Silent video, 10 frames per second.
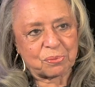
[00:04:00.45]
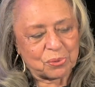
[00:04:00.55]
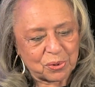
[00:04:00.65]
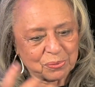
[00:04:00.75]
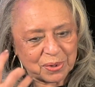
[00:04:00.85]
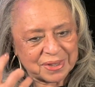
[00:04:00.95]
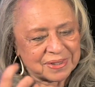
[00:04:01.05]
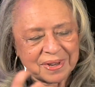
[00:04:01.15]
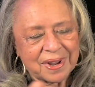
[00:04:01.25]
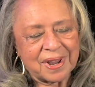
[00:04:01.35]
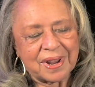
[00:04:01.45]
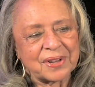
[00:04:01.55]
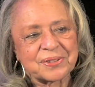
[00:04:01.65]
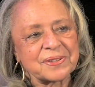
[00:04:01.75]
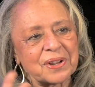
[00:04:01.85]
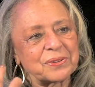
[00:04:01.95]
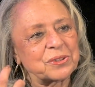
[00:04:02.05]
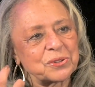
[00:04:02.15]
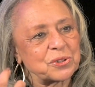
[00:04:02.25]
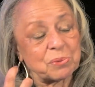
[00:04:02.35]
report was, it has
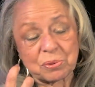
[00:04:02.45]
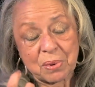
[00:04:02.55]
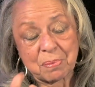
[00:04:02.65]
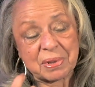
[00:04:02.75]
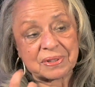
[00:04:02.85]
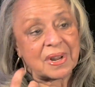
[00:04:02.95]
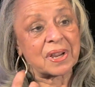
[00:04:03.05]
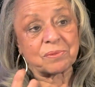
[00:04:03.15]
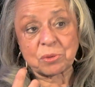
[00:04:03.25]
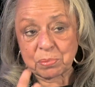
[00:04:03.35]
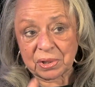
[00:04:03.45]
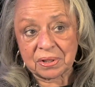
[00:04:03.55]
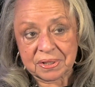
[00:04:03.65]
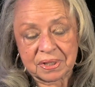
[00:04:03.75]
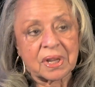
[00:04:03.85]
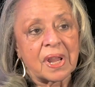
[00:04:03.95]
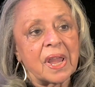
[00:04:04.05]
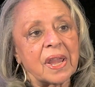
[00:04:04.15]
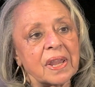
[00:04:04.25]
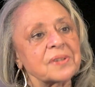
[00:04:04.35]
nothing to do with women's lack of ability.
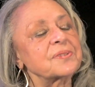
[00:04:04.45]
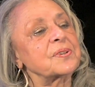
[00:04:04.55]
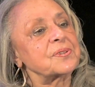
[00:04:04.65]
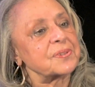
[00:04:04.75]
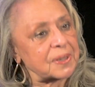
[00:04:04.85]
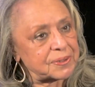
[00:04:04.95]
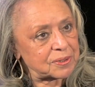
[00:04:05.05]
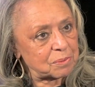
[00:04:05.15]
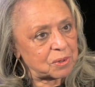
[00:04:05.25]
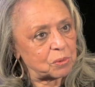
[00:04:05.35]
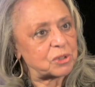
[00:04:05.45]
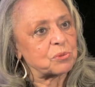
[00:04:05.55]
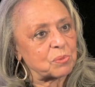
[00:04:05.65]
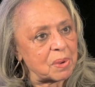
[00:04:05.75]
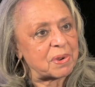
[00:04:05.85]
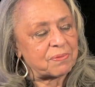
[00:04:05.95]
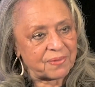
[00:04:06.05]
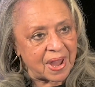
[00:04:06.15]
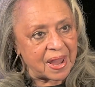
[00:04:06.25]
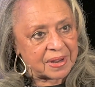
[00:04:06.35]
It's the system in which women
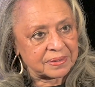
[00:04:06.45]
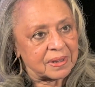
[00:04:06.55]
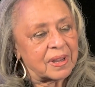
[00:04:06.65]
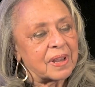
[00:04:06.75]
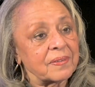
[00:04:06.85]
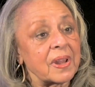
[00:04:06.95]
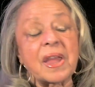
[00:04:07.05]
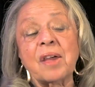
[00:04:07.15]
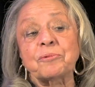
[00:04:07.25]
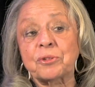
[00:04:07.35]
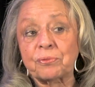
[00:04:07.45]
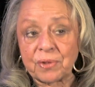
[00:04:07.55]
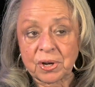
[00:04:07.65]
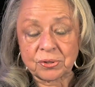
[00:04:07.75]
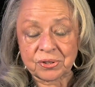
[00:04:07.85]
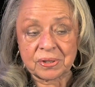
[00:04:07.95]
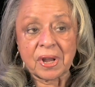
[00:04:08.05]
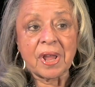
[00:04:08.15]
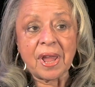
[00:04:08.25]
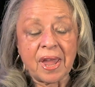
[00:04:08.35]
find they have to function,
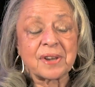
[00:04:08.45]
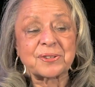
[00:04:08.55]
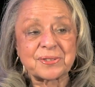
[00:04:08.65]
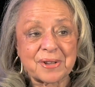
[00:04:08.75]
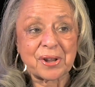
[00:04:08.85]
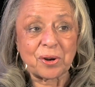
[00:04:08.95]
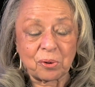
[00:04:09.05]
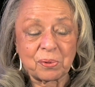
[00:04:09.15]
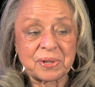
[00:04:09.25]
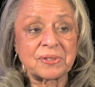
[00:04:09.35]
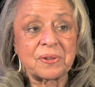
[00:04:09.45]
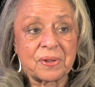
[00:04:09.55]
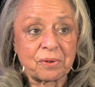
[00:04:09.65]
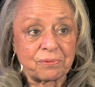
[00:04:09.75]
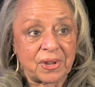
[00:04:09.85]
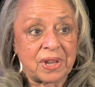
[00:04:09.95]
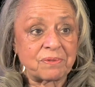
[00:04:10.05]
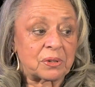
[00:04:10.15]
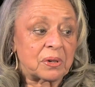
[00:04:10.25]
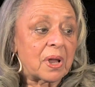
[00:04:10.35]
and it's not always in their
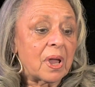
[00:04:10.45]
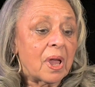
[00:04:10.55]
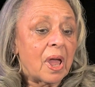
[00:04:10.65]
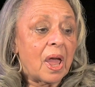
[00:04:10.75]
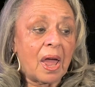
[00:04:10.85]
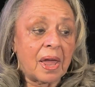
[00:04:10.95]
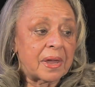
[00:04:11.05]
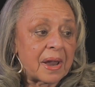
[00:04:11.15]
favor. And